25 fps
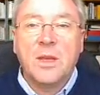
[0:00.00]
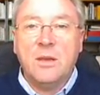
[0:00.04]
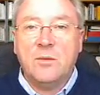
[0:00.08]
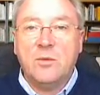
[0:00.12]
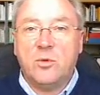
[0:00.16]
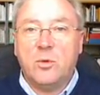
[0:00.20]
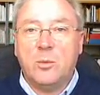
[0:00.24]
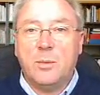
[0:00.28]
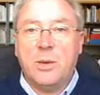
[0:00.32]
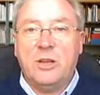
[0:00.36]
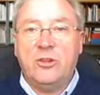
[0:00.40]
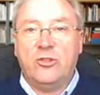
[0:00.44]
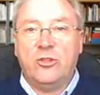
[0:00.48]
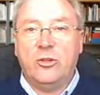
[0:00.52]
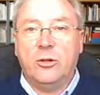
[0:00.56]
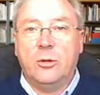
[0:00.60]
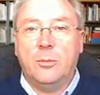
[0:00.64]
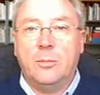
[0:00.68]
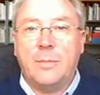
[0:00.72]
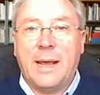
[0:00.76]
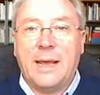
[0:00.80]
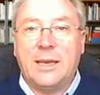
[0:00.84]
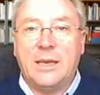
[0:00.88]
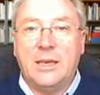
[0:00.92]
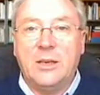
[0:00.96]
Information
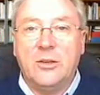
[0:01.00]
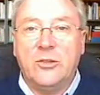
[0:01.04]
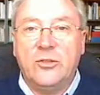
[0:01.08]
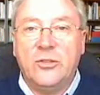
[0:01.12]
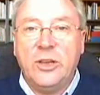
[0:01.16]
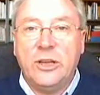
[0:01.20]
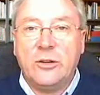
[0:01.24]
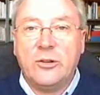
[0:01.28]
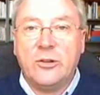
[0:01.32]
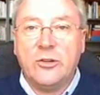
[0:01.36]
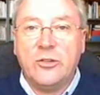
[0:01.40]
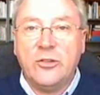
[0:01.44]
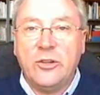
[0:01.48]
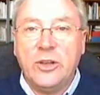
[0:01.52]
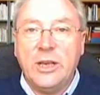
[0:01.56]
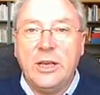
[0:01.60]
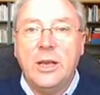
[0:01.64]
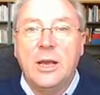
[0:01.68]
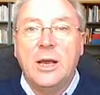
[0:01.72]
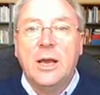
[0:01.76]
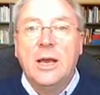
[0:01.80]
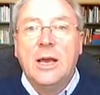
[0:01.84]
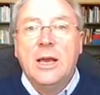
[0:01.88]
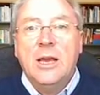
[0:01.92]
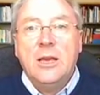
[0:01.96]
on banking
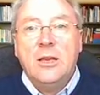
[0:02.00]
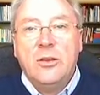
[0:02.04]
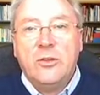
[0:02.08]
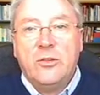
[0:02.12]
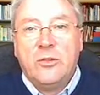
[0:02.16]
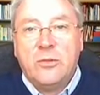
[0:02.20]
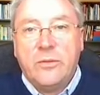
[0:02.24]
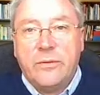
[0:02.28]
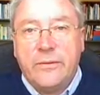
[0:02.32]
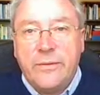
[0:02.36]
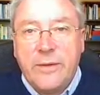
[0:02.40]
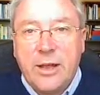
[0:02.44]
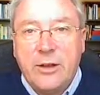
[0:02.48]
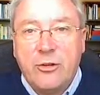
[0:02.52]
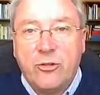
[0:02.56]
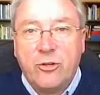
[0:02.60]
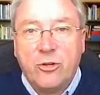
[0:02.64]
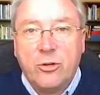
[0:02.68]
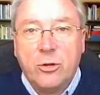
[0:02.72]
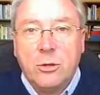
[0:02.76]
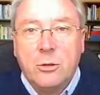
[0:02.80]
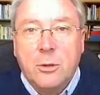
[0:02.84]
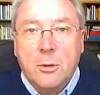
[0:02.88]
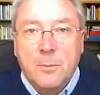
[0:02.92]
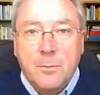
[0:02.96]
secrecy is
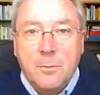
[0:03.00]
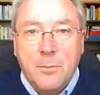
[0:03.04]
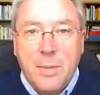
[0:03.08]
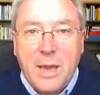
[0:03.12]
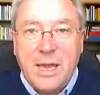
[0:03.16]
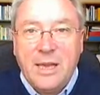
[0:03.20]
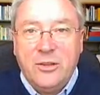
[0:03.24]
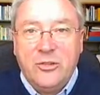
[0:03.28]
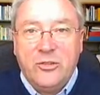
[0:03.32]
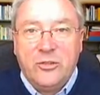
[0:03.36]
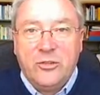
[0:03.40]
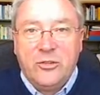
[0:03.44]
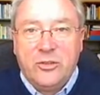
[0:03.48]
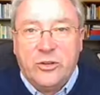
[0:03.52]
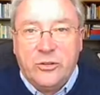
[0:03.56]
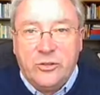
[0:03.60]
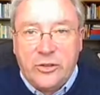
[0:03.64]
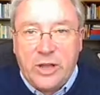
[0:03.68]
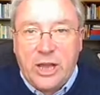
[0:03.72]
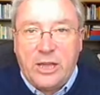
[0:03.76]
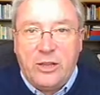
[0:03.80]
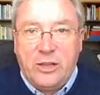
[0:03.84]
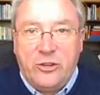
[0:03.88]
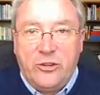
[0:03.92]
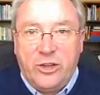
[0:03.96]
federal-based
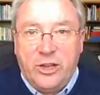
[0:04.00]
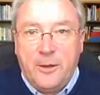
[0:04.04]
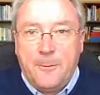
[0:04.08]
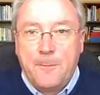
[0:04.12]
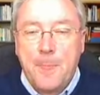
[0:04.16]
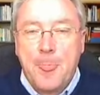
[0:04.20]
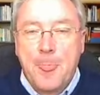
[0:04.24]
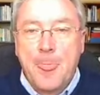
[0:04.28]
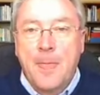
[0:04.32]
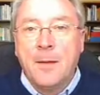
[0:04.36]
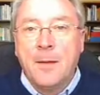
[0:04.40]
data.